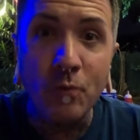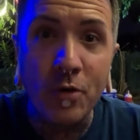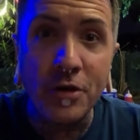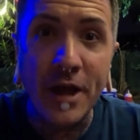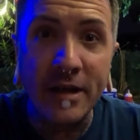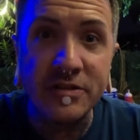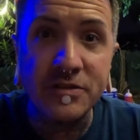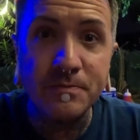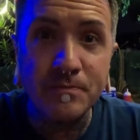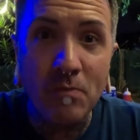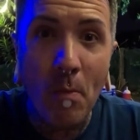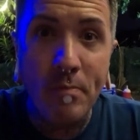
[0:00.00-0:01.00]
Real nice.
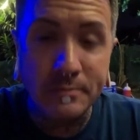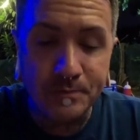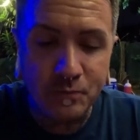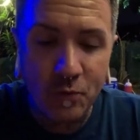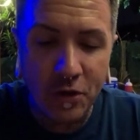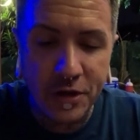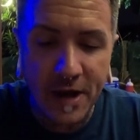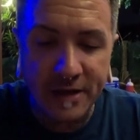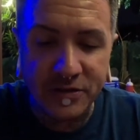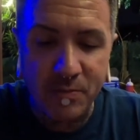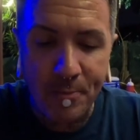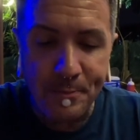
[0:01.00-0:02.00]
Really
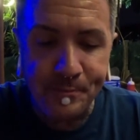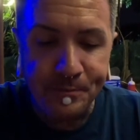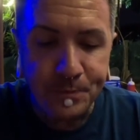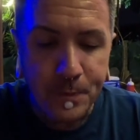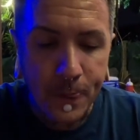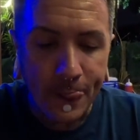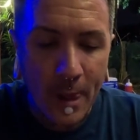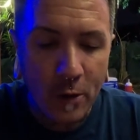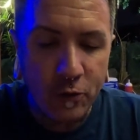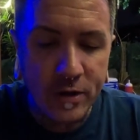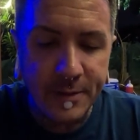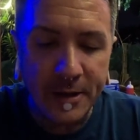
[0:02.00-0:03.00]
nice.
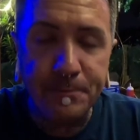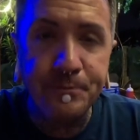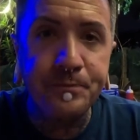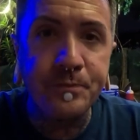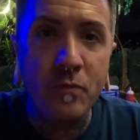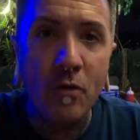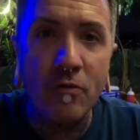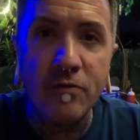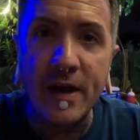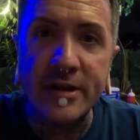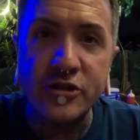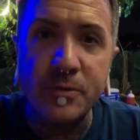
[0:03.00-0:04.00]
Creamy,
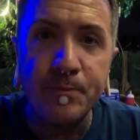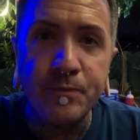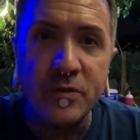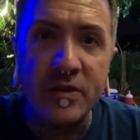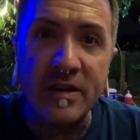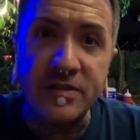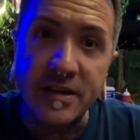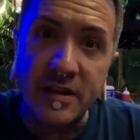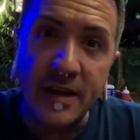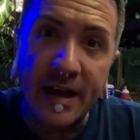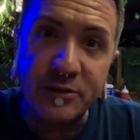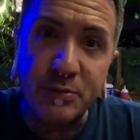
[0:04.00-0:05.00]
veg, tastes like
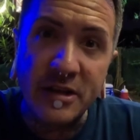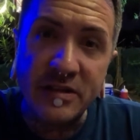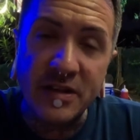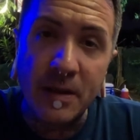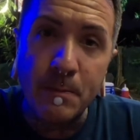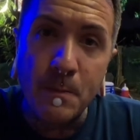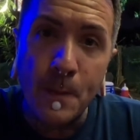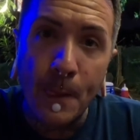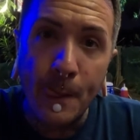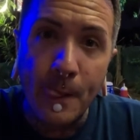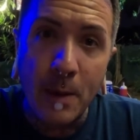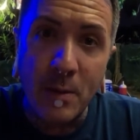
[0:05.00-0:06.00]
the last pizza,
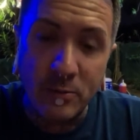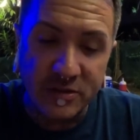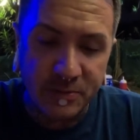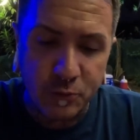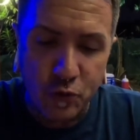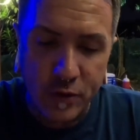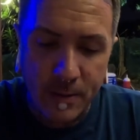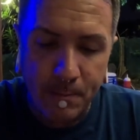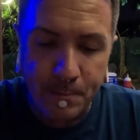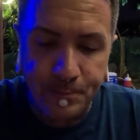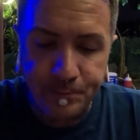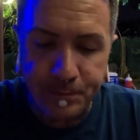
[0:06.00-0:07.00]
but with some cream
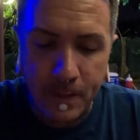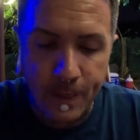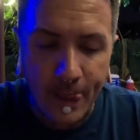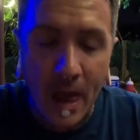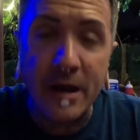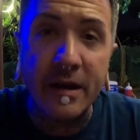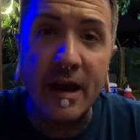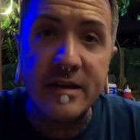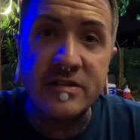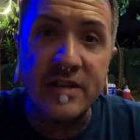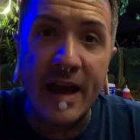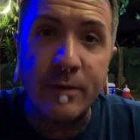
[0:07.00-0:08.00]
and a
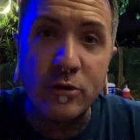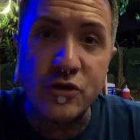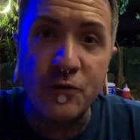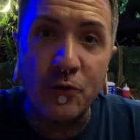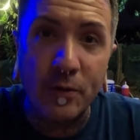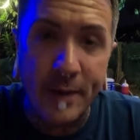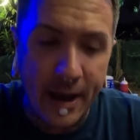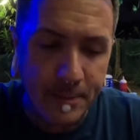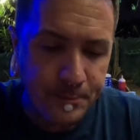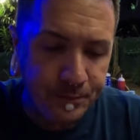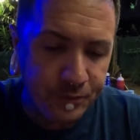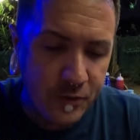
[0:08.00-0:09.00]
nice sandwich format.
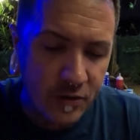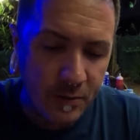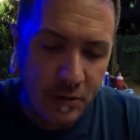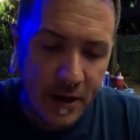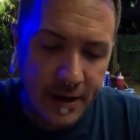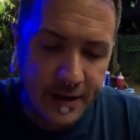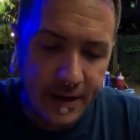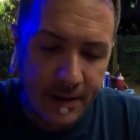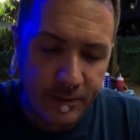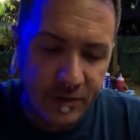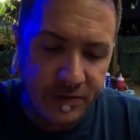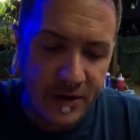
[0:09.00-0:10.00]
The bread,
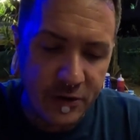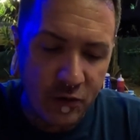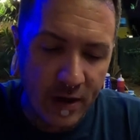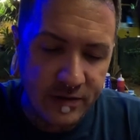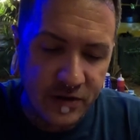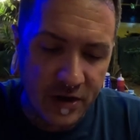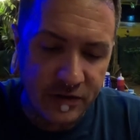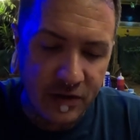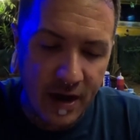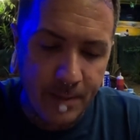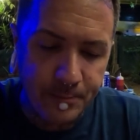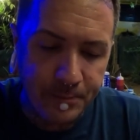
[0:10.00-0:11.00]
uh, the thin crust on
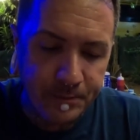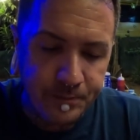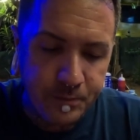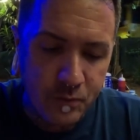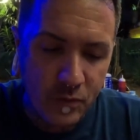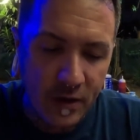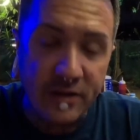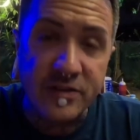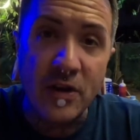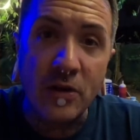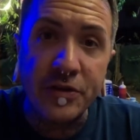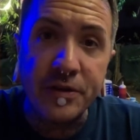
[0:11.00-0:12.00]
top is
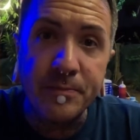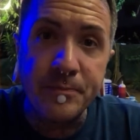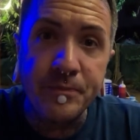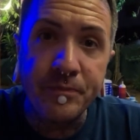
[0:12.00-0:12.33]
salted